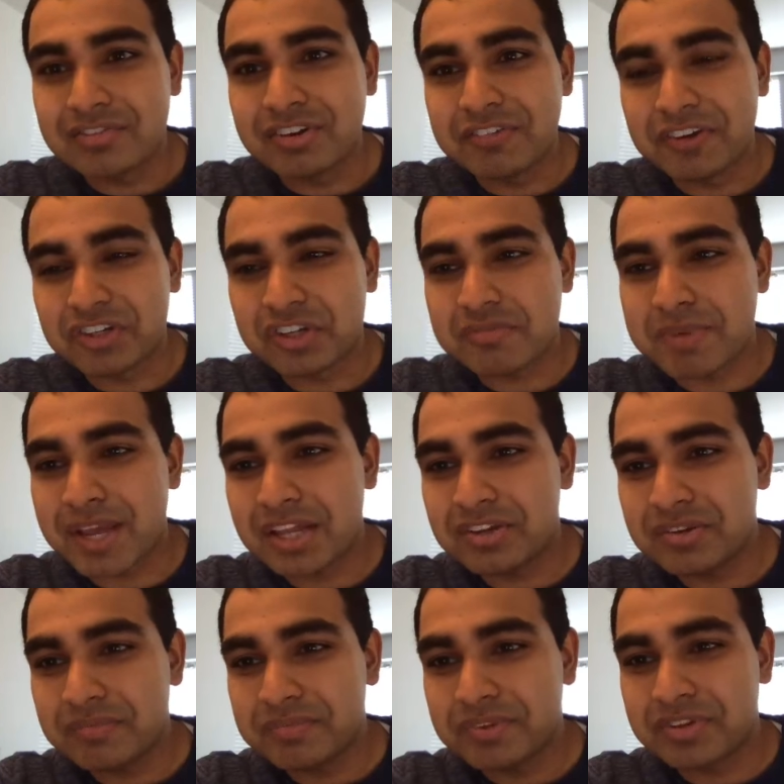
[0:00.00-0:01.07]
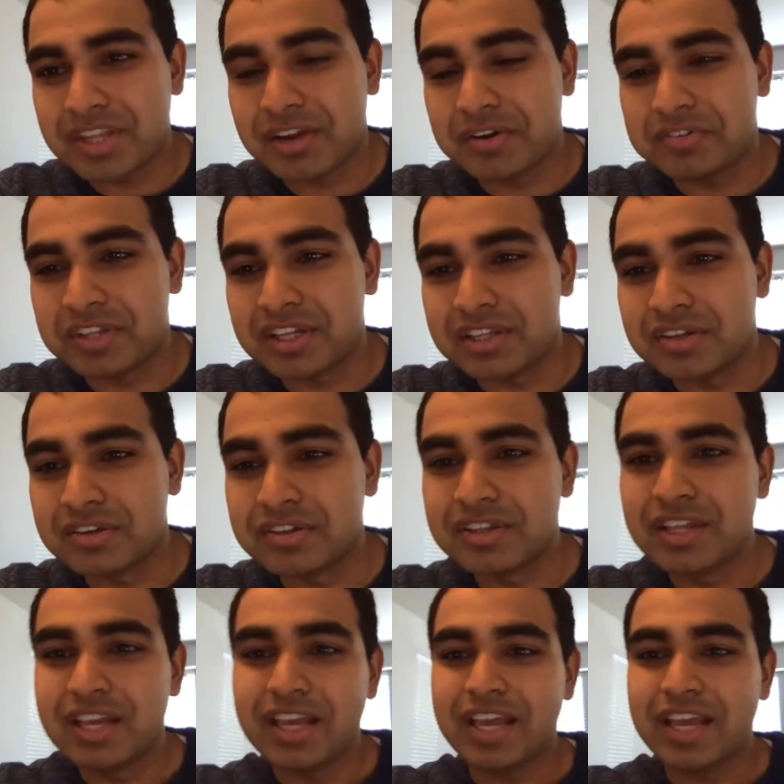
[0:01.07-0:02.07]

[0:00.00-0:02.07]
refresh this page to see how everything looks.